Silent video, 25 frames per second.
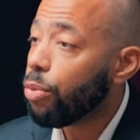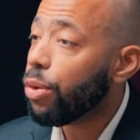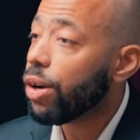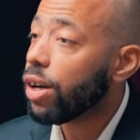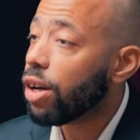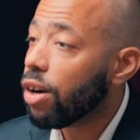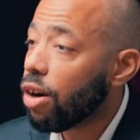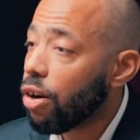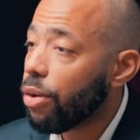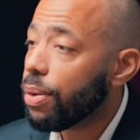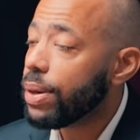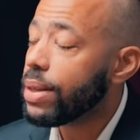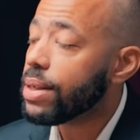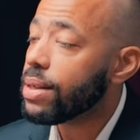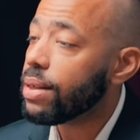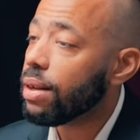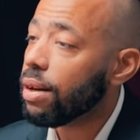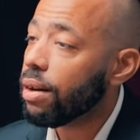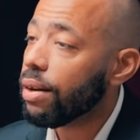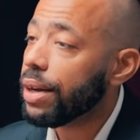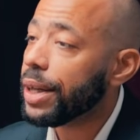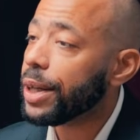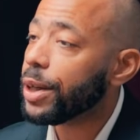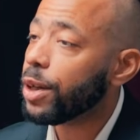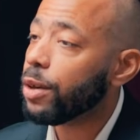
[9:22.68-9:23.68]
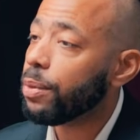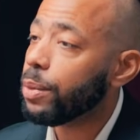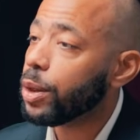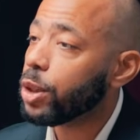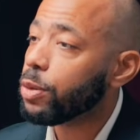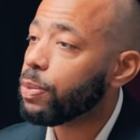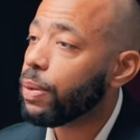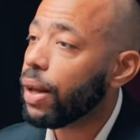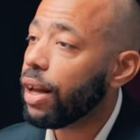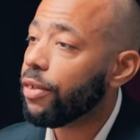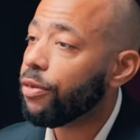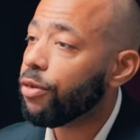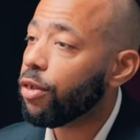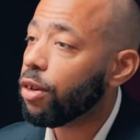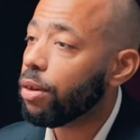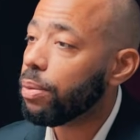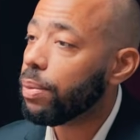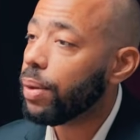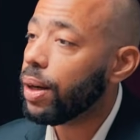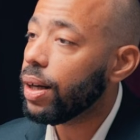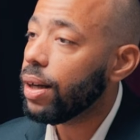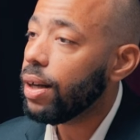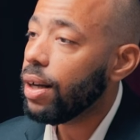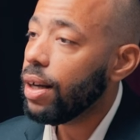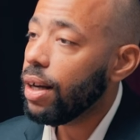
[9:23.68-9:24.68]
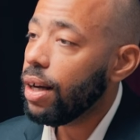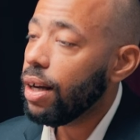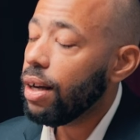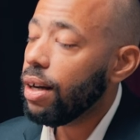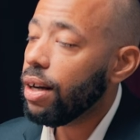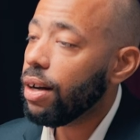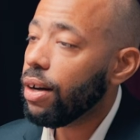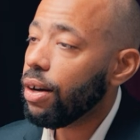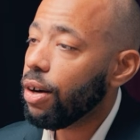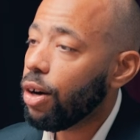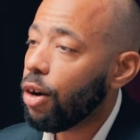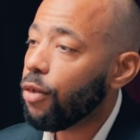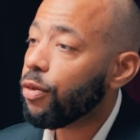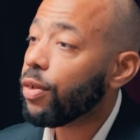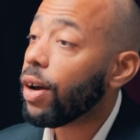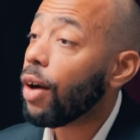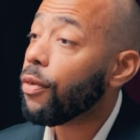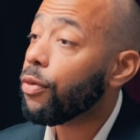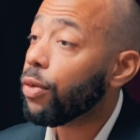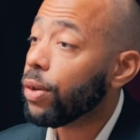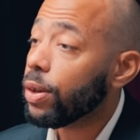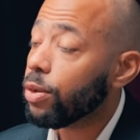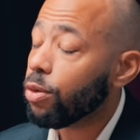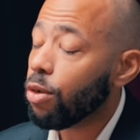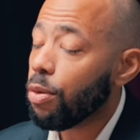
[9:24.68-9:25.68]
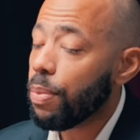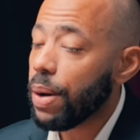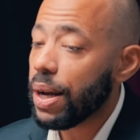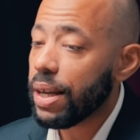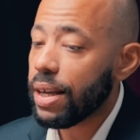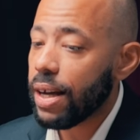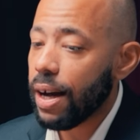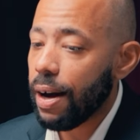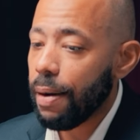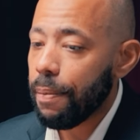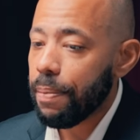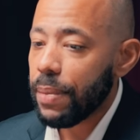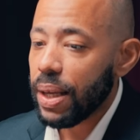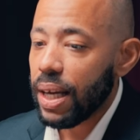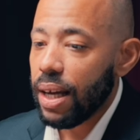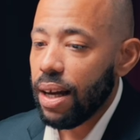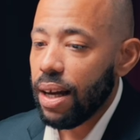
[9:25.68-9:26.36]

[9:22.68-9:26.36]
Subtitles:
Bringo is the e-commerce platform of Carrefour in Romania.